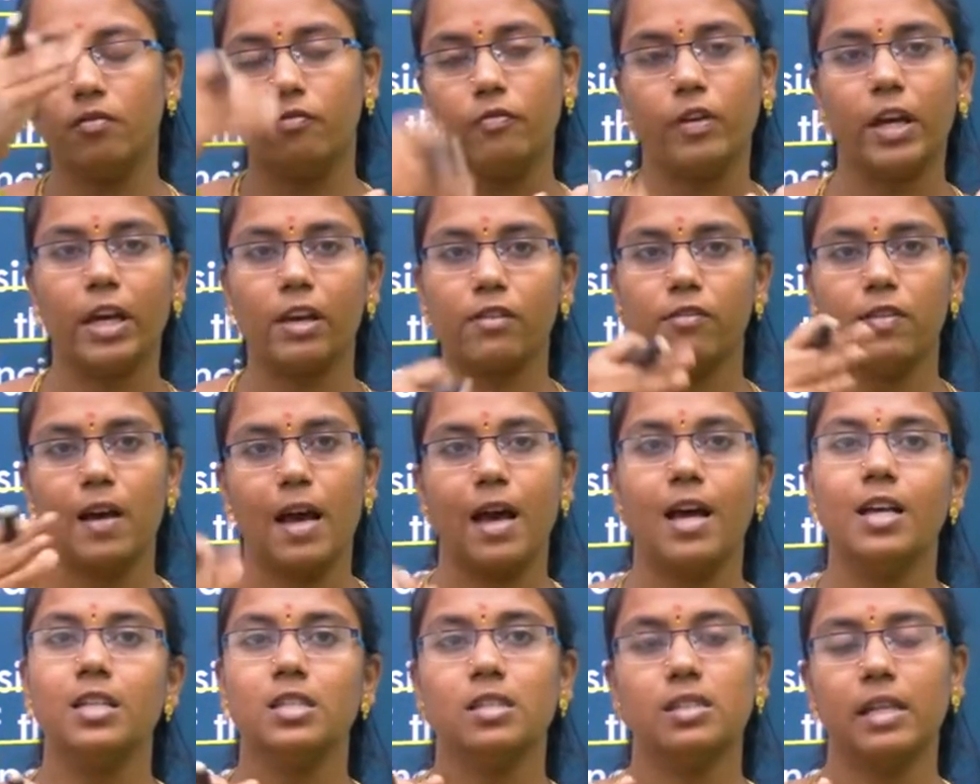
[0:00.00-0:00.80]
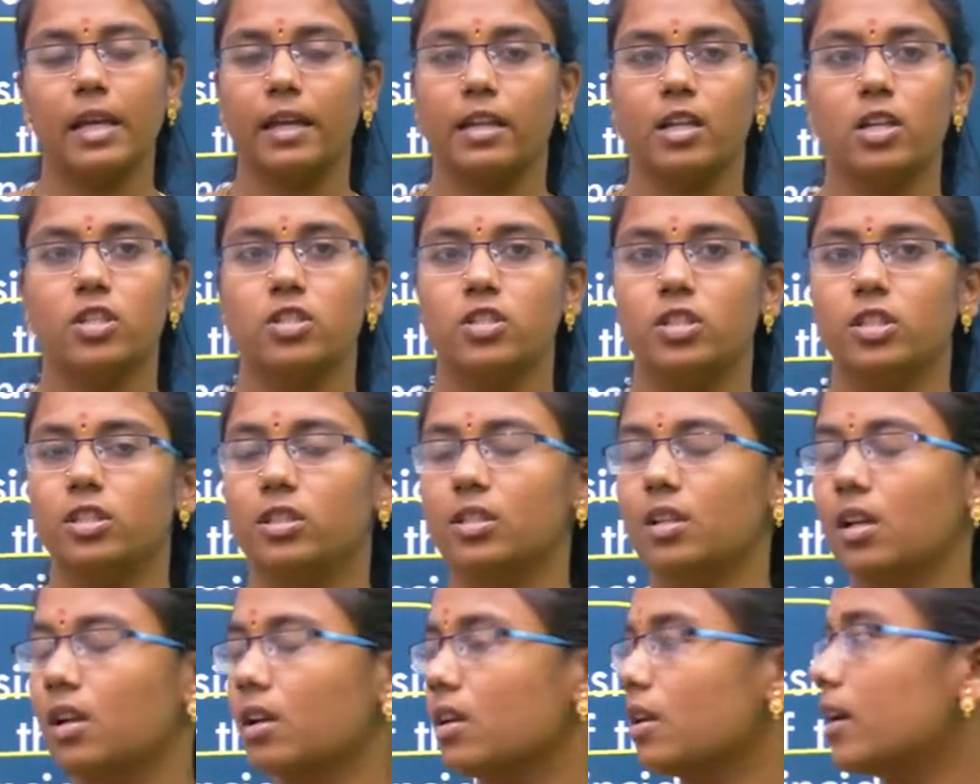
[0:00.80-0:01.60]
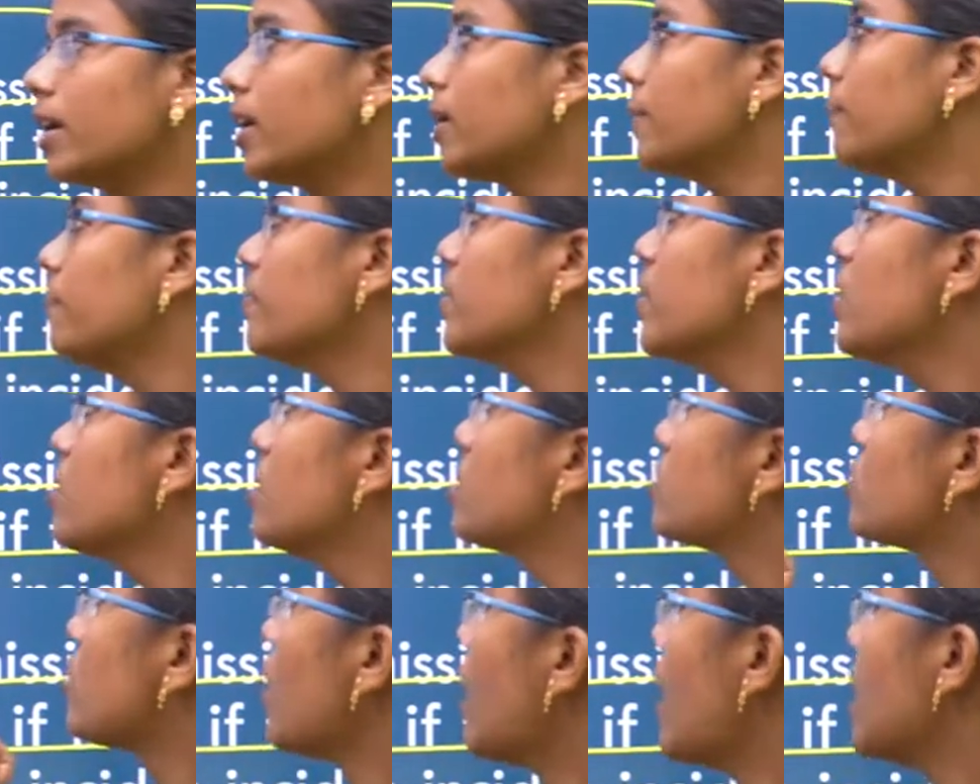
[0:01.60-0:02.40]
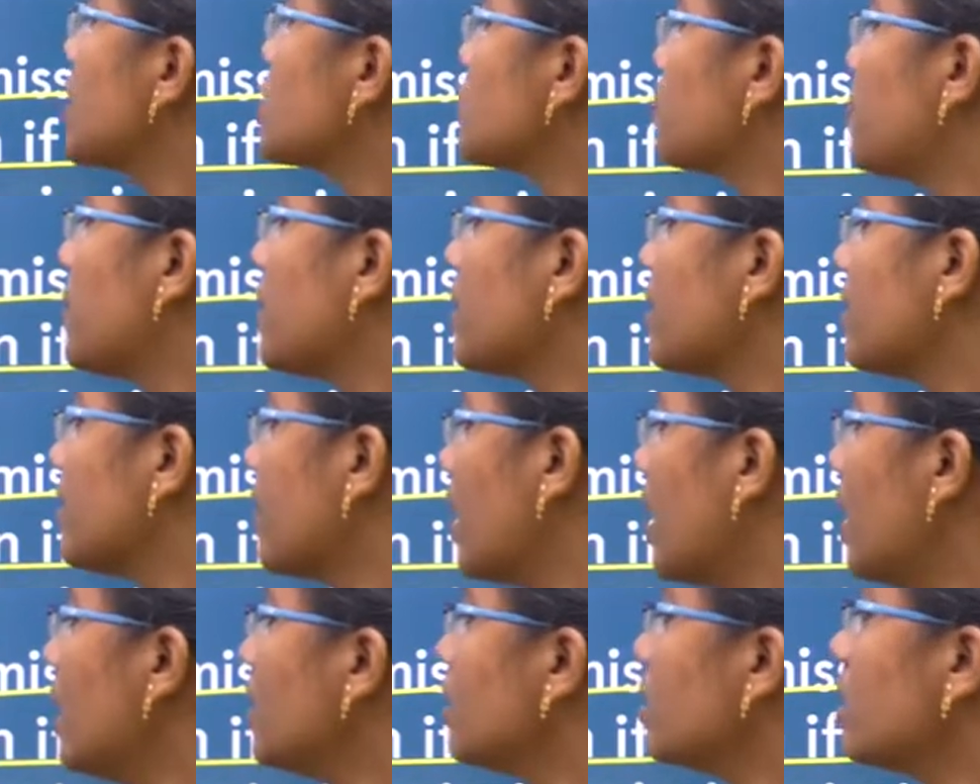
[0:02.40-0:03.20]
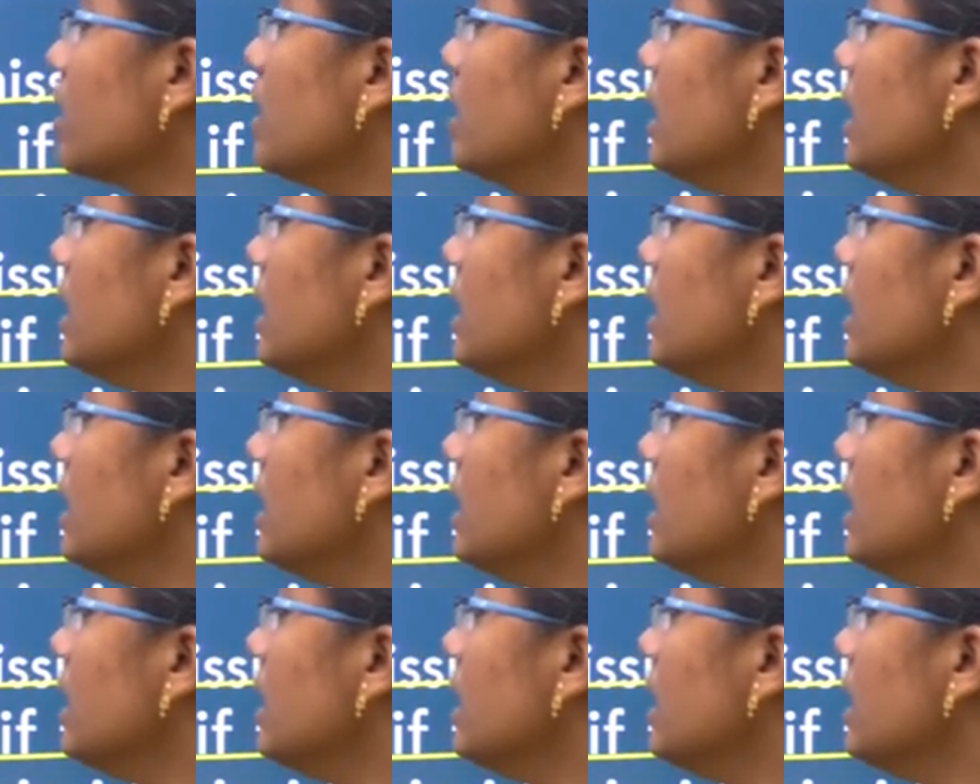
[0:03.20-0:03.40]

wave has energy in it, right. So as per that,